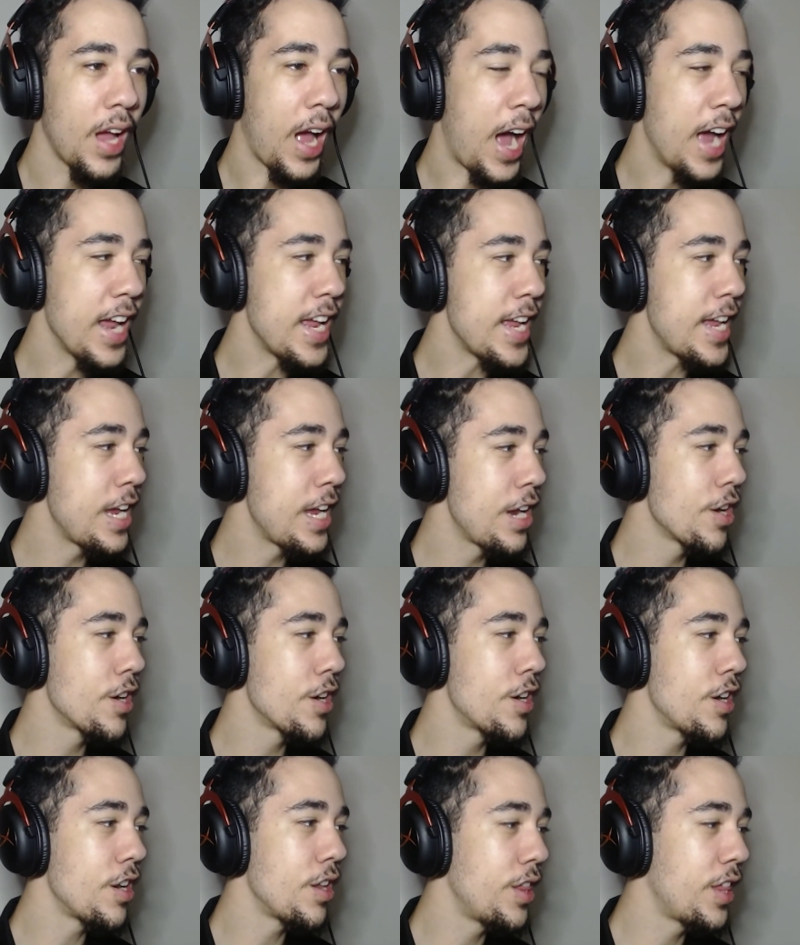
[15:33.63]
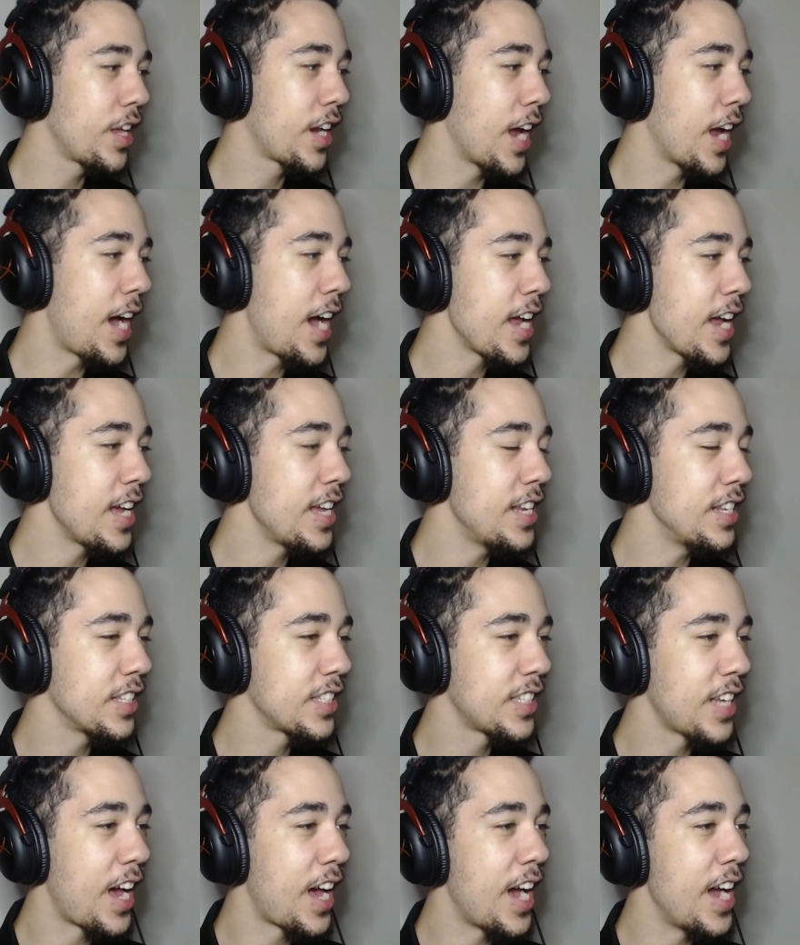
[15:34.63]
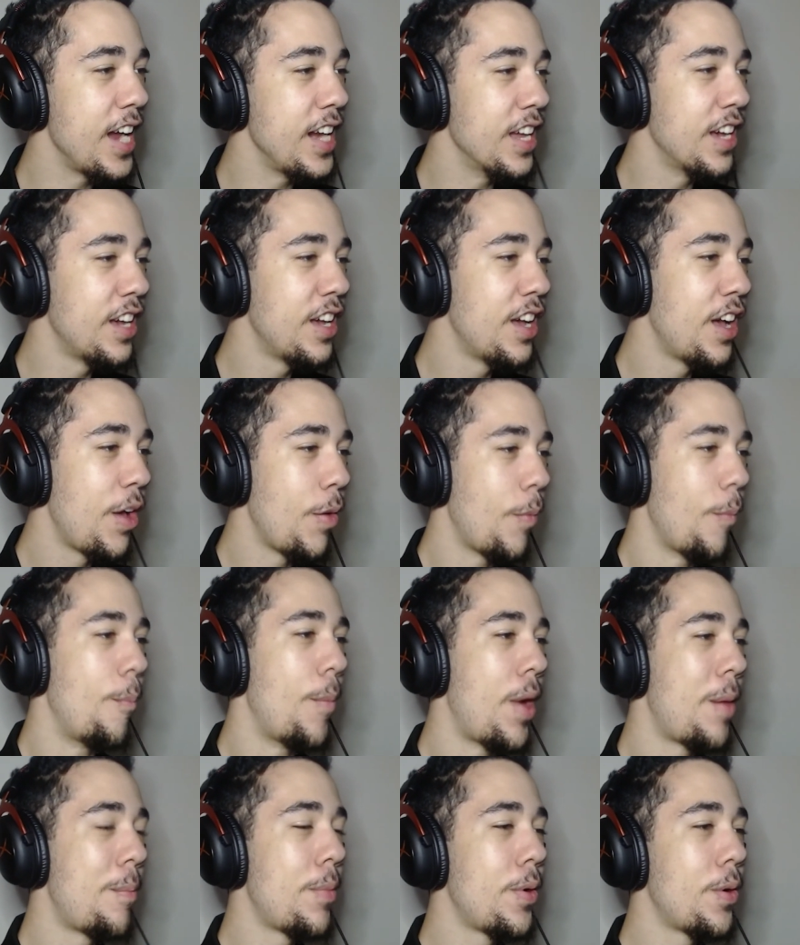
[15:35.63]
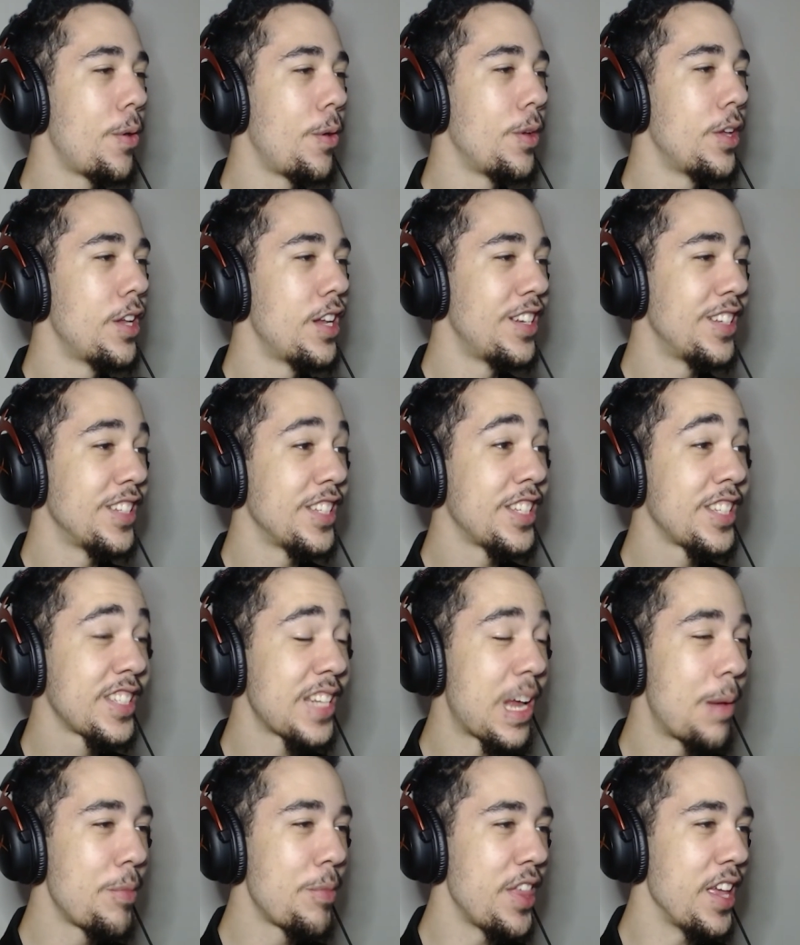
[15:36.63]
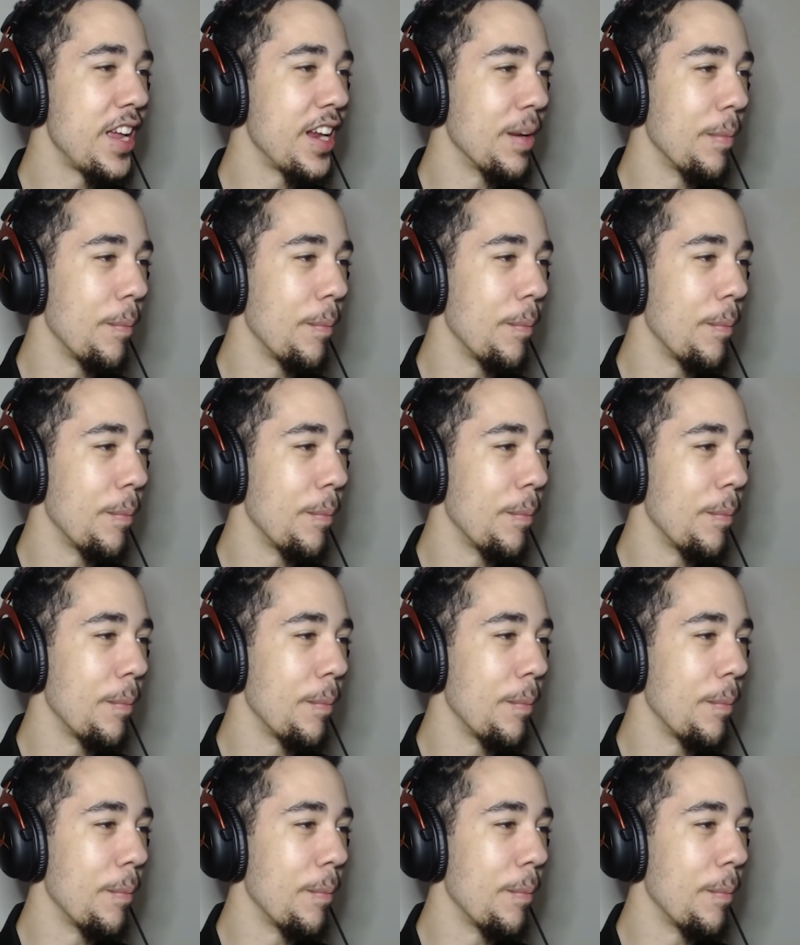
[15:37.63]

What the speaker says: I hear the guy inside mumble something